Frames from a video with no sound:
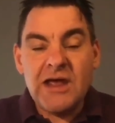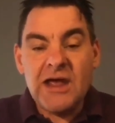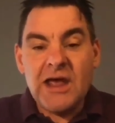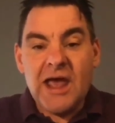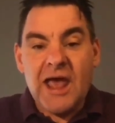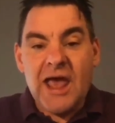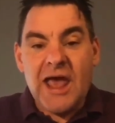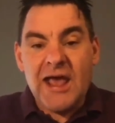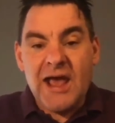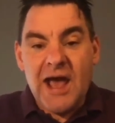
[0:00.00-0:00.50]

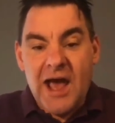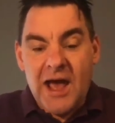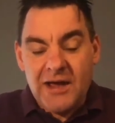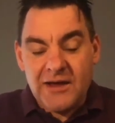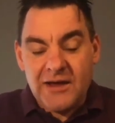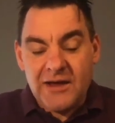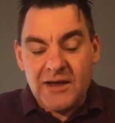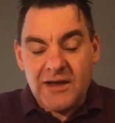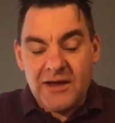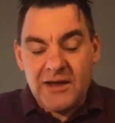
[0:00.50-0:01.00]
AI
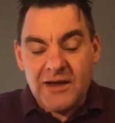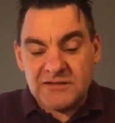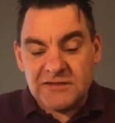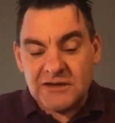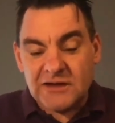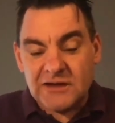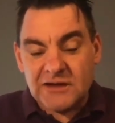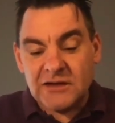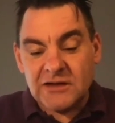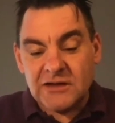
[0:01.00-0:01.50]
is
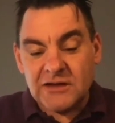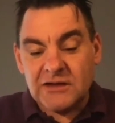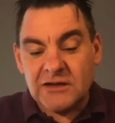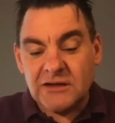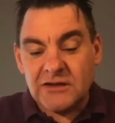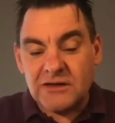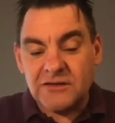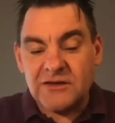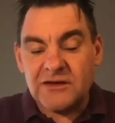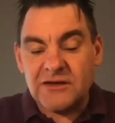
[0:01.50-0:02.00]

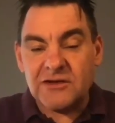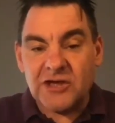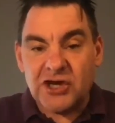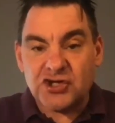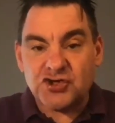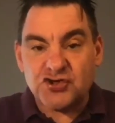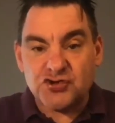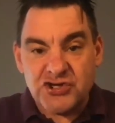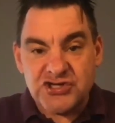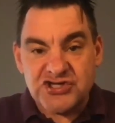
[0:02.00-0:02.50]
basically the
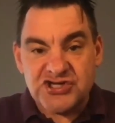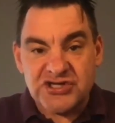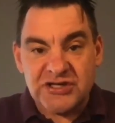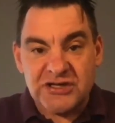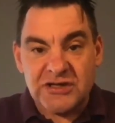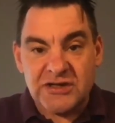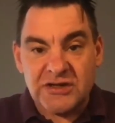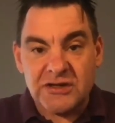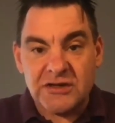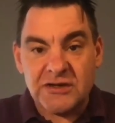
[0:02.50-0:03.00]

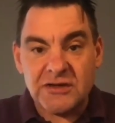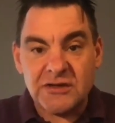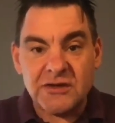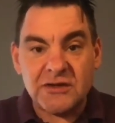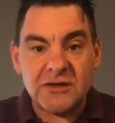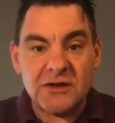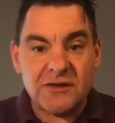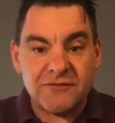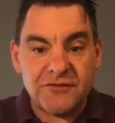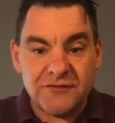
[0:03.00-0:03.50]
electricity
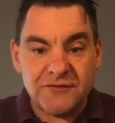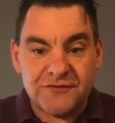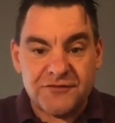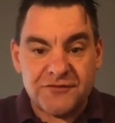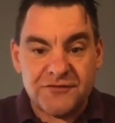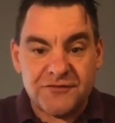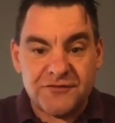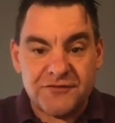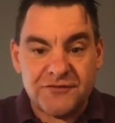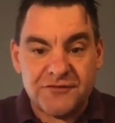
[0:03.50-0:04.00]
of the
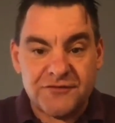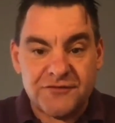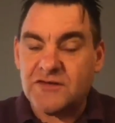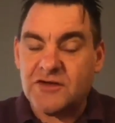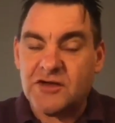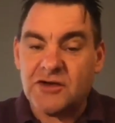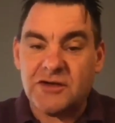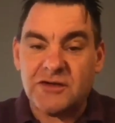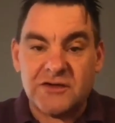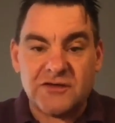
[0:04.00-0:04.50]
future. It's
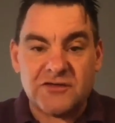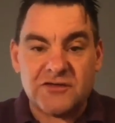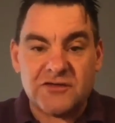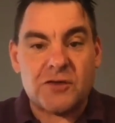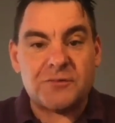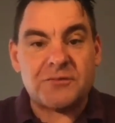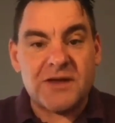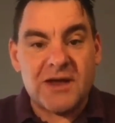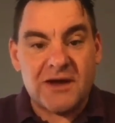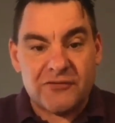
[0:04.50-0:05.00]
going to
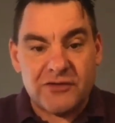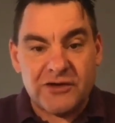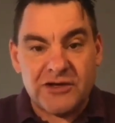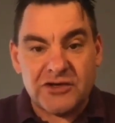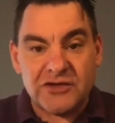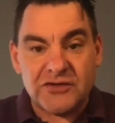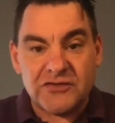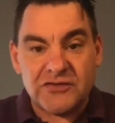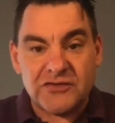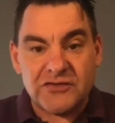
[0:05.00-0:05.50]
disrupt every
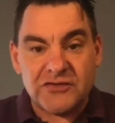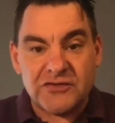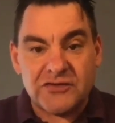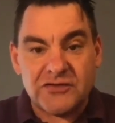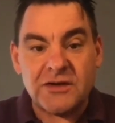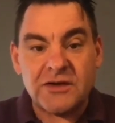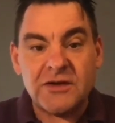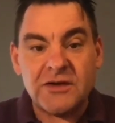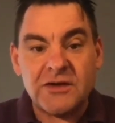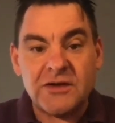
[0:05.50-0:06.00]

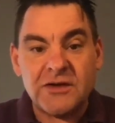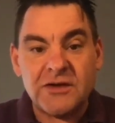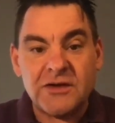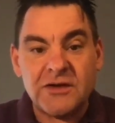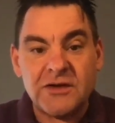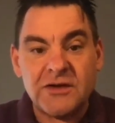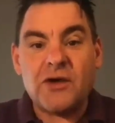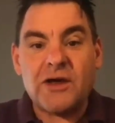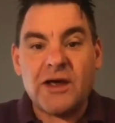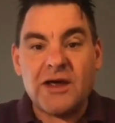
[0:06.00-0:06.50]
industry.
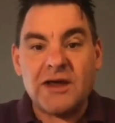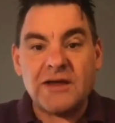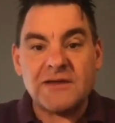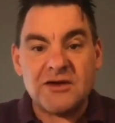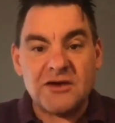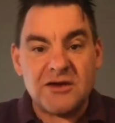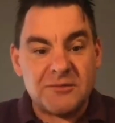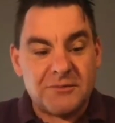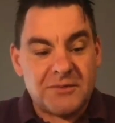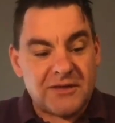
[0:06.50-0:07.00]
Okay, it's going
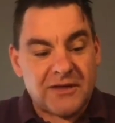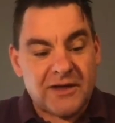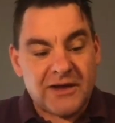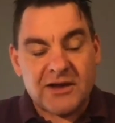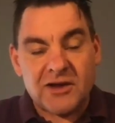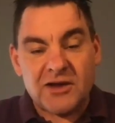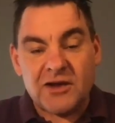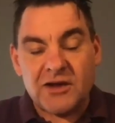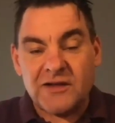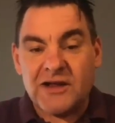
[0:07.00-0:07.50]
to be like
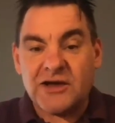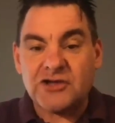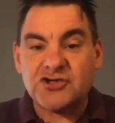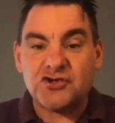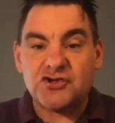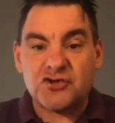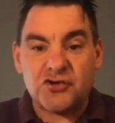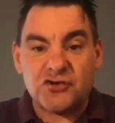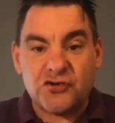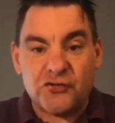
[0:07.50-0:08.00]
an
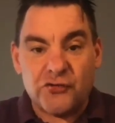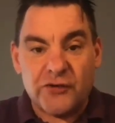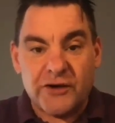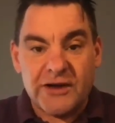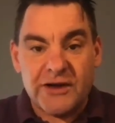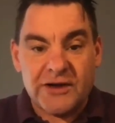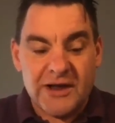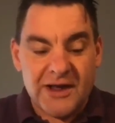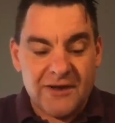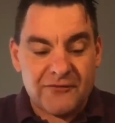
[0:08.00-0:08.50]
electrical
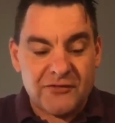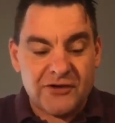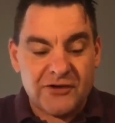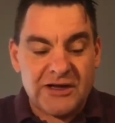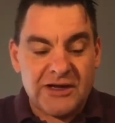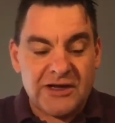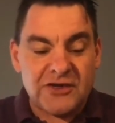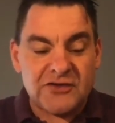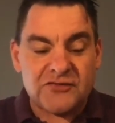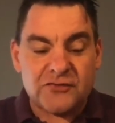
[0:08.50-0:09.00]
grid. Every
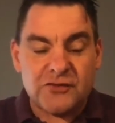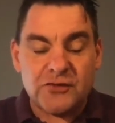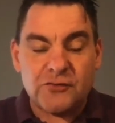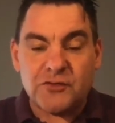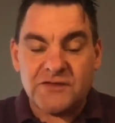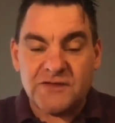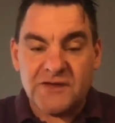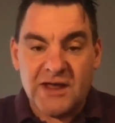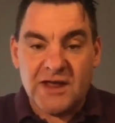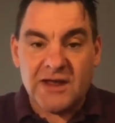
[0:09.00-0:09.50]
industry will
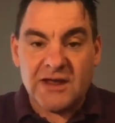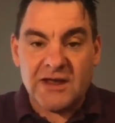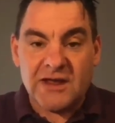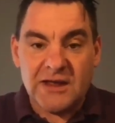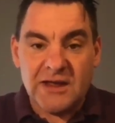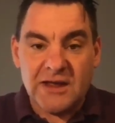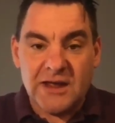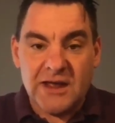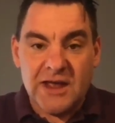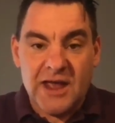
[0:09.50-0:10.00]
take
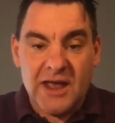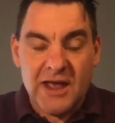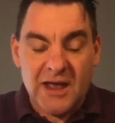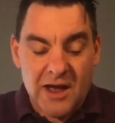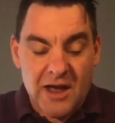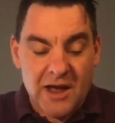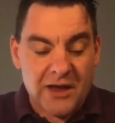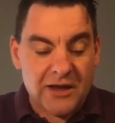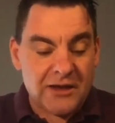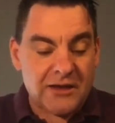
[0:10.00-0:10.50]

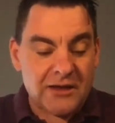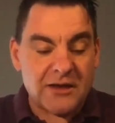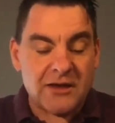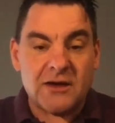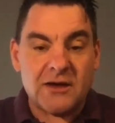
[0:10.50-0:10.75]
AI,